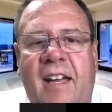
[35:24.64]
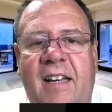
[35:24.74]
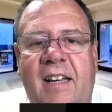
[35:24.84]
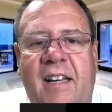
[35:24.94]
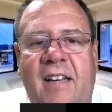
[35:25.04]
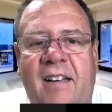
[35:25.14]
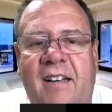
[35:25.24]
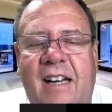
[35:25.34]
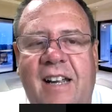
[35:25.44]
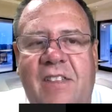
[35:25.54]
And
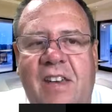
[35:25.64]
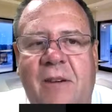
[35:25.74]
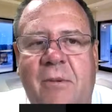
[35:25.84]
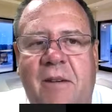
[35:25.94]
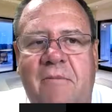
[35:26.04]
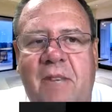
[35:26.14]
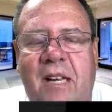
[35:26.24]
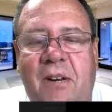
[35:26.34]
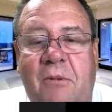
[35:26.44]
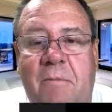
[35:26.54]
I think
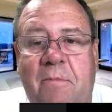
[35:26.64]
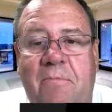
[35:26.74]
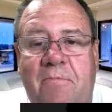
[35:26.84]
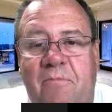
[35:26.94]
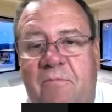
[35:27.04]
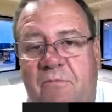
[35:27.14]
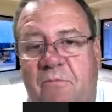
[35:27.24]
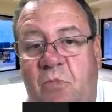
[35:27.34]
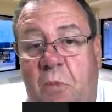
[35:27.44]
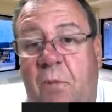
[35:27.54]

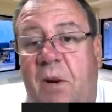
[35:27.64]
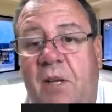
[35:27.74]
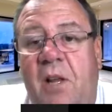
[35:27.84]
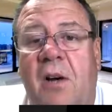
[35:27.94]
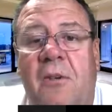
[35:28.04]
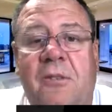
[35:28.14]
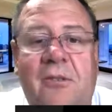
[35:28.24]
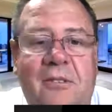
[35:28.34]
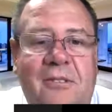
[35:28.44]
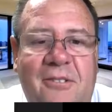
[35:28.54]
we're pretty close.